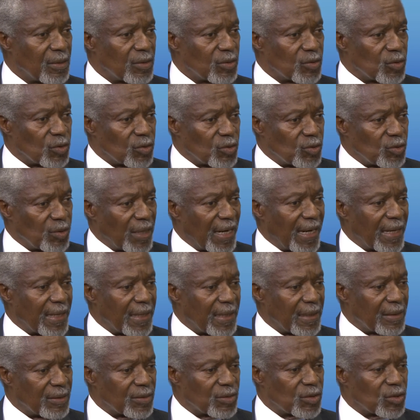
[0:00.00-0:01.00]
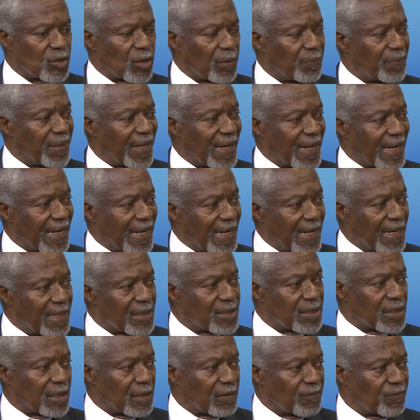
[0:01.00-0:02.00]
to try and stop the
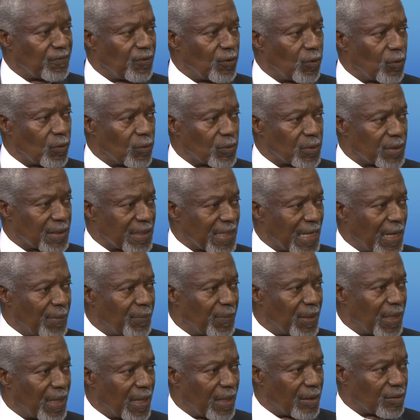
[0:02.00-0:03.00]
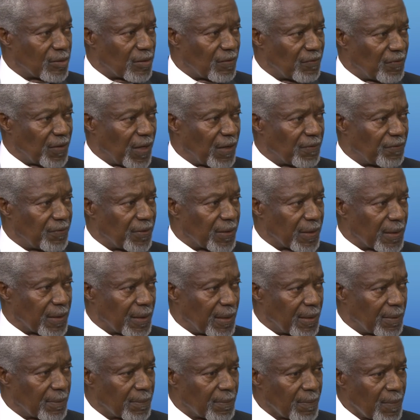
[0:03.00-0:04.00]
illicit flows coming out of
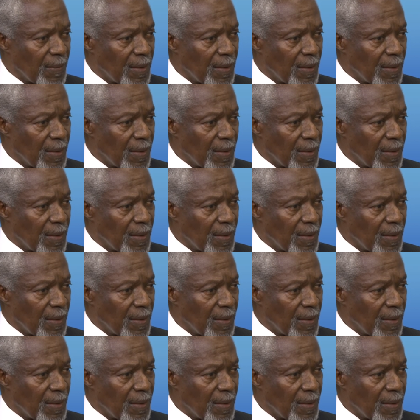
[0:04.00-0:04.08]
Africa.